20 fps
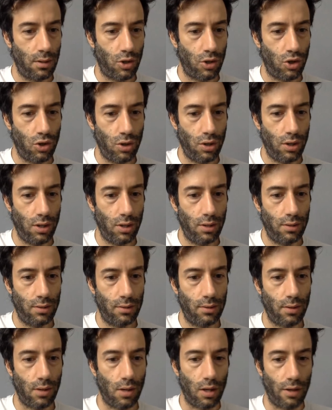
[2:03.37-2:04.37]
Good,
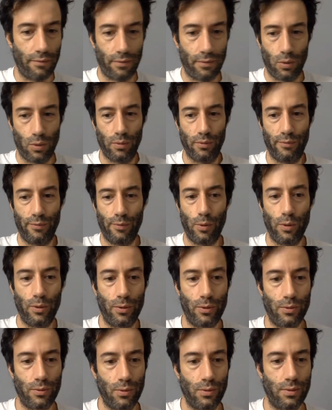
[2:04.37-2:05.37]
all of our old
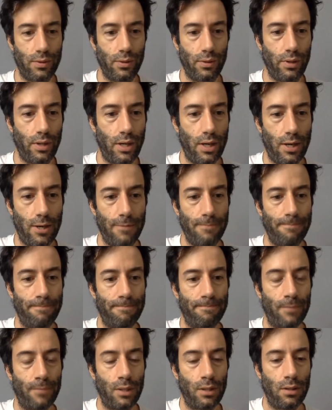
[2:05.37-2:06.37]
folders are still there.
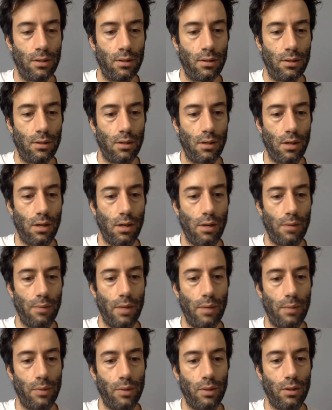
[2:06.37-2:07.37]

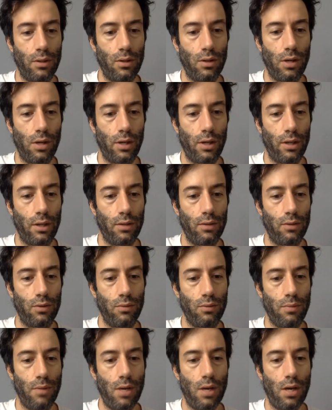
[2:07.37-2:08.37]
I'm gonna log
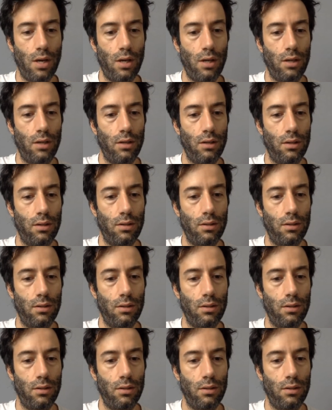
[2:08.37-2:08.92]
into mine.